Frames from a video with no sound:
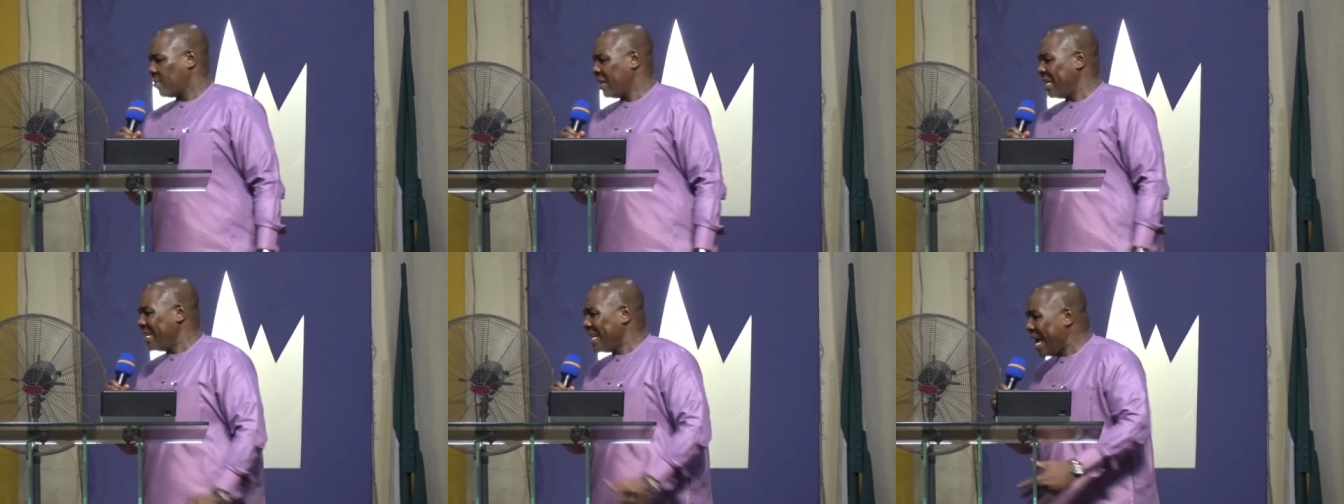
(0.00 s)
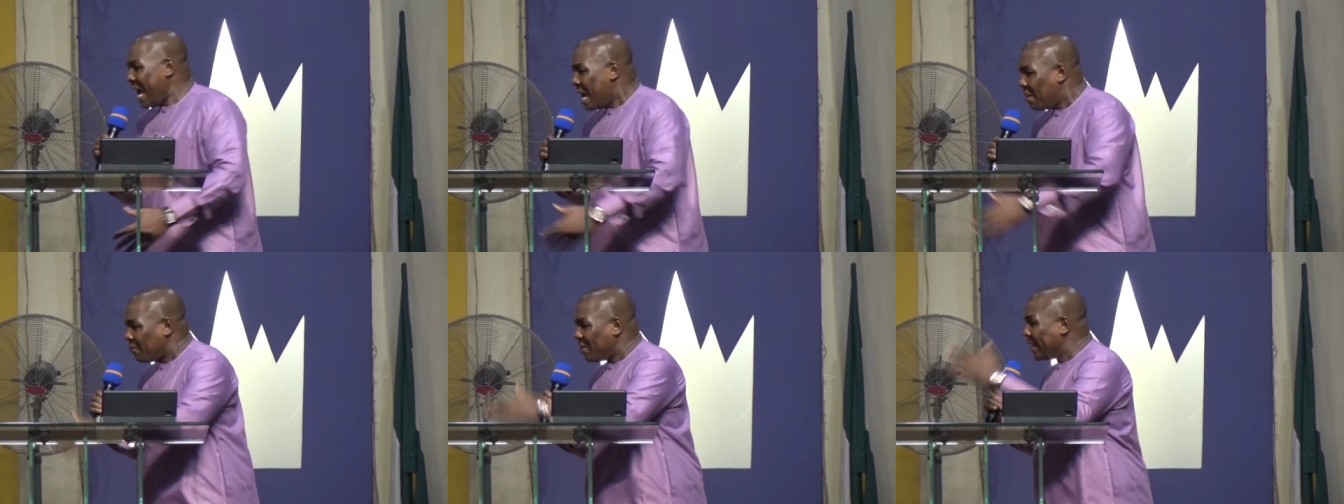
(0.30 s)
In
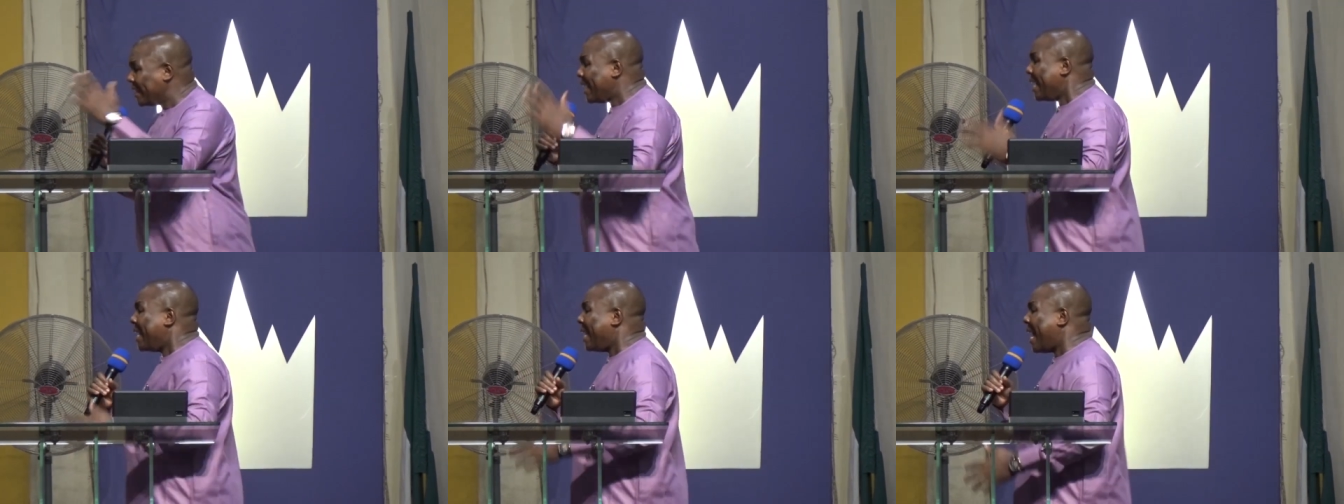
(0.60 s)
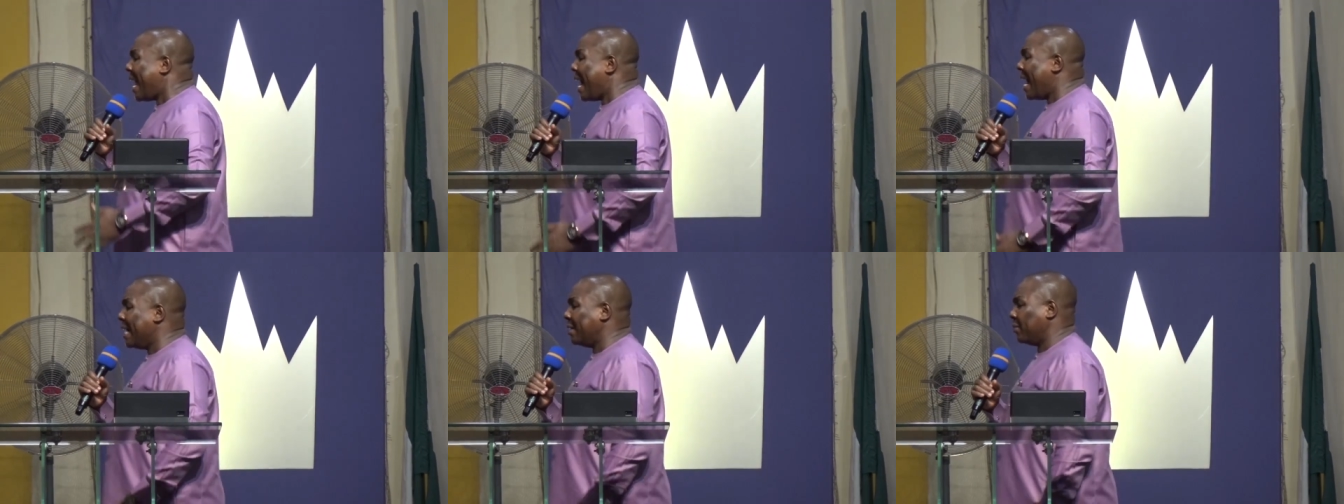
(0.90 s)
everyday
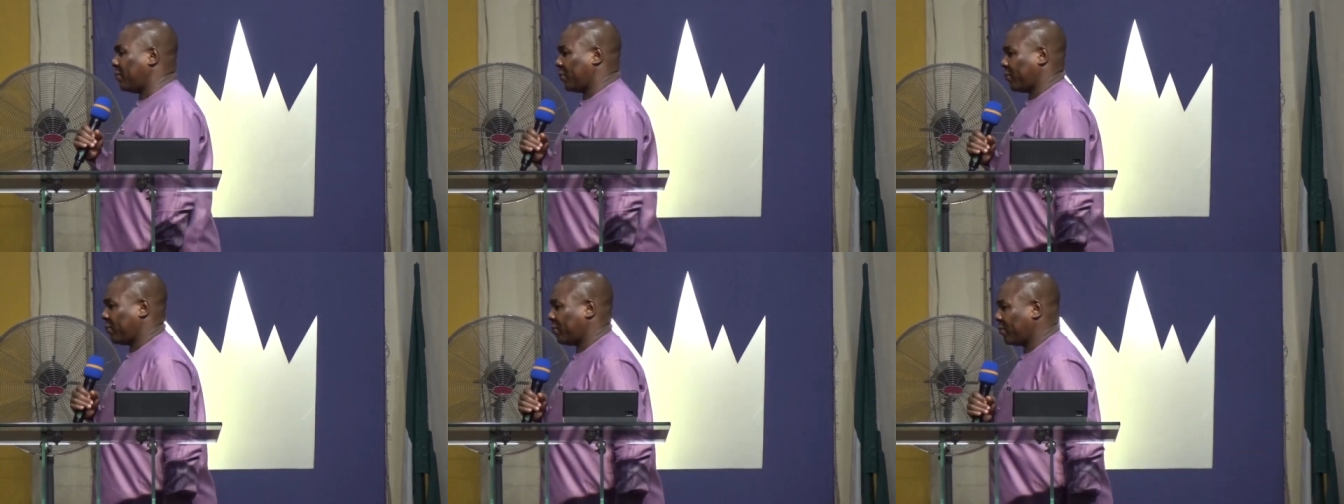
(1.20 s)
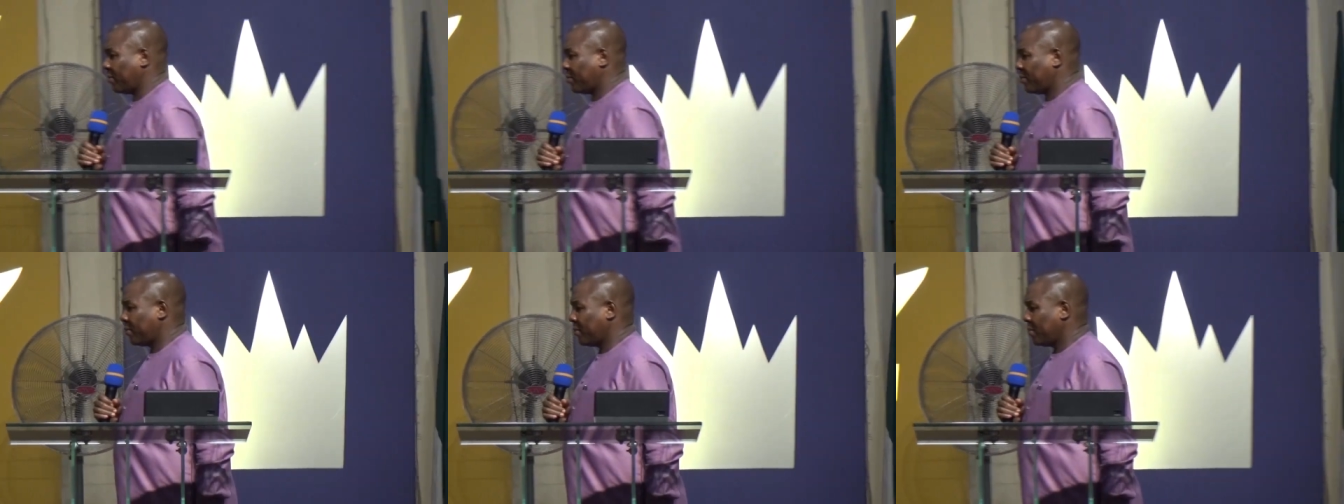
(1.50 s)
life,
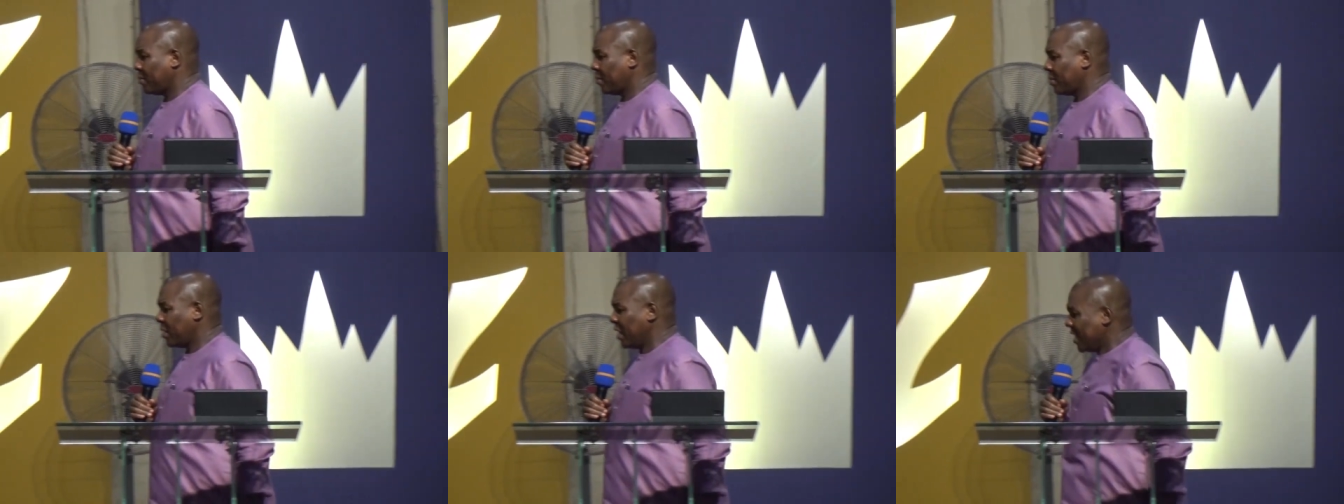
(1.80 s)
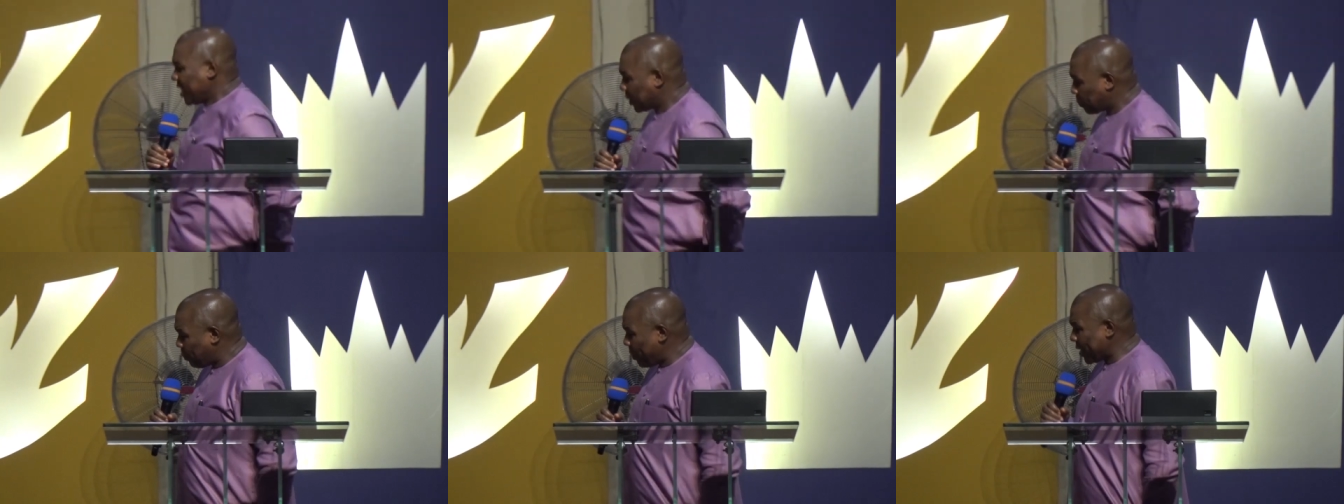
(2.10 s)
He
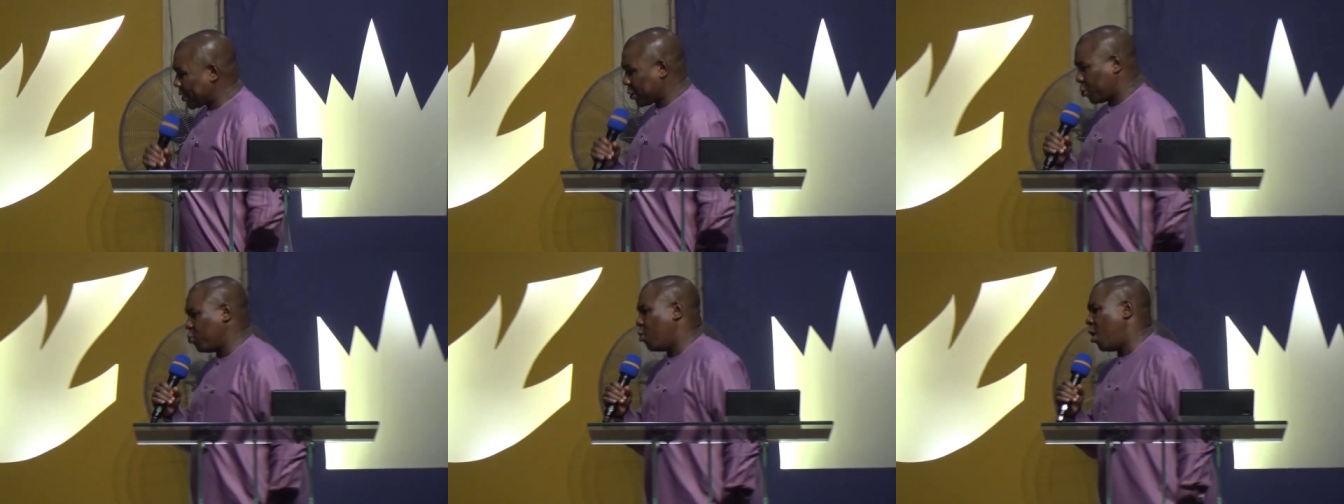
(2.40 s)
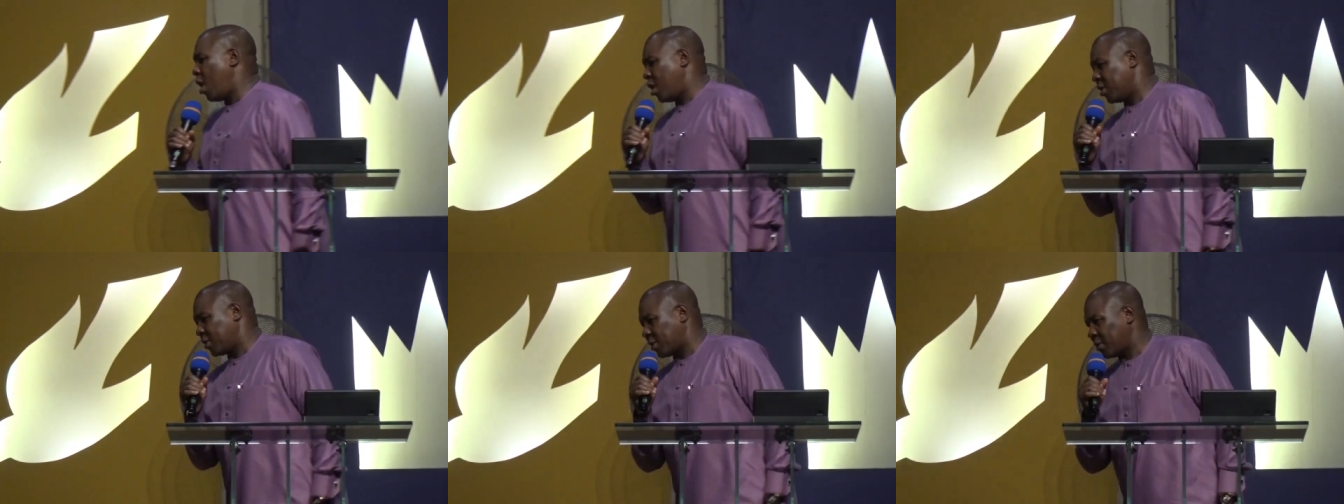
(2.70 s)
speaks to
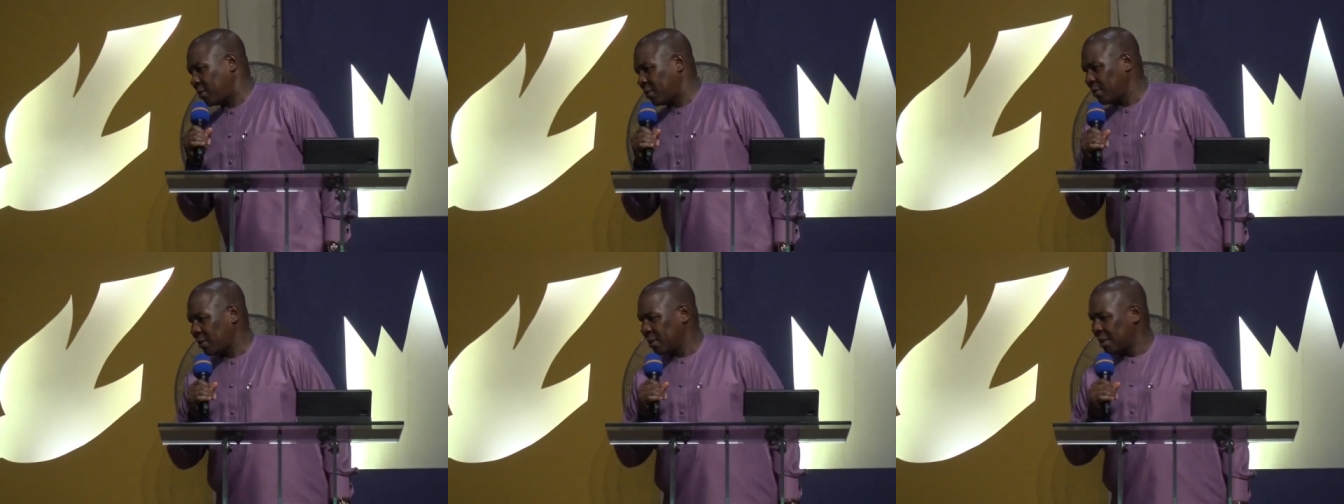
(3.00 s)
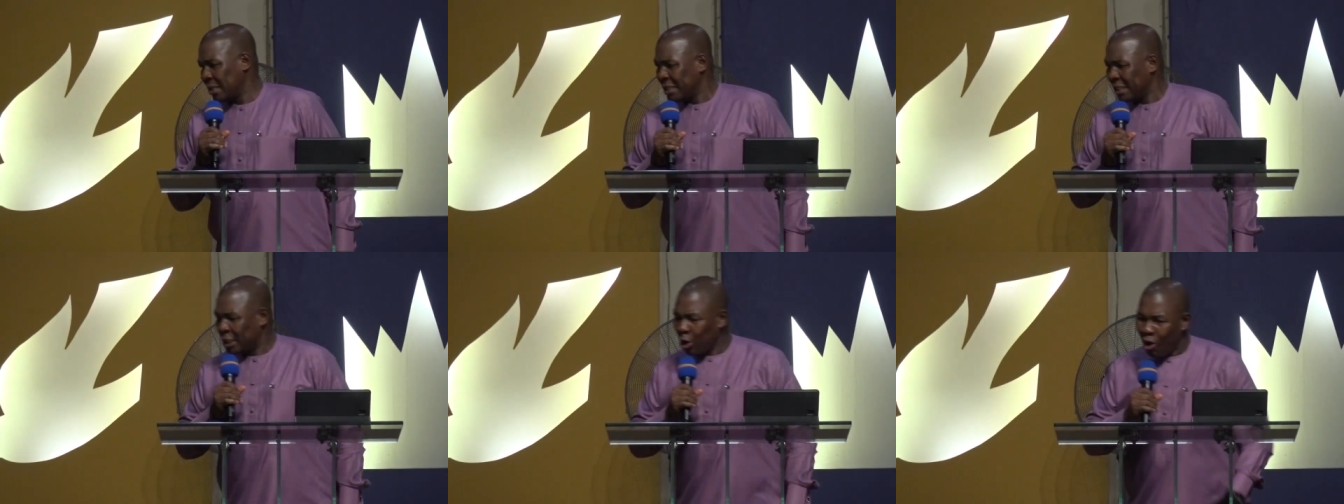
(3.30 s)
us.
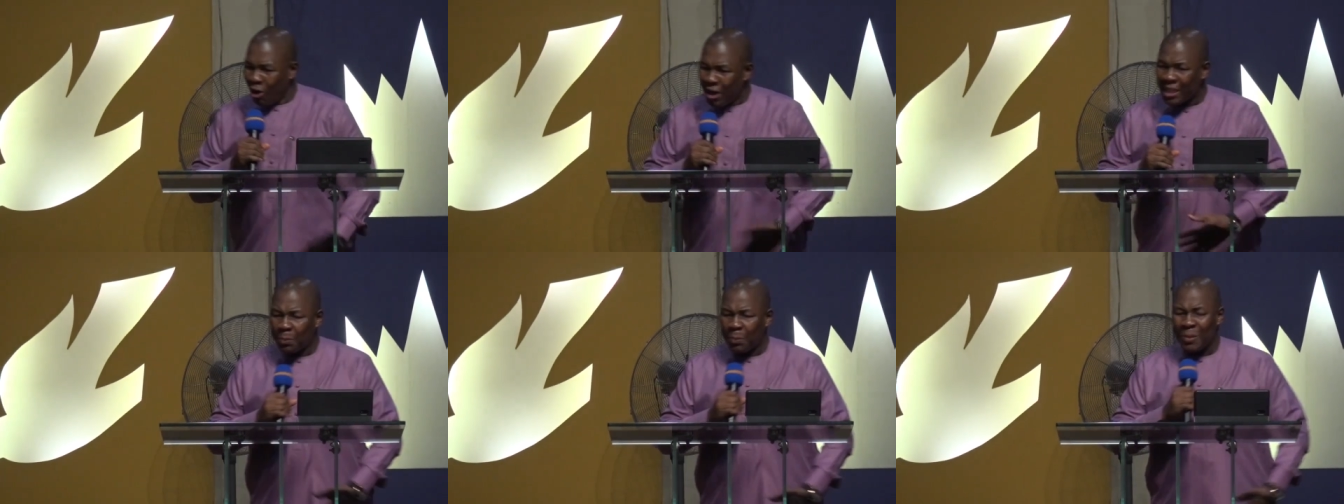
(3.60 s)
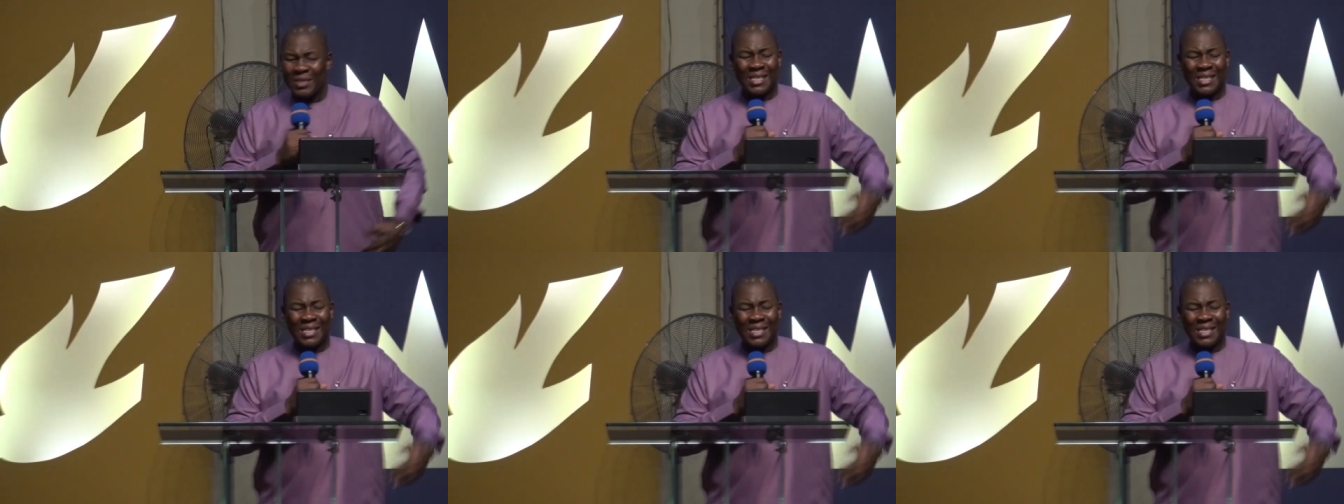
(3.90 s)
The Holy Spirit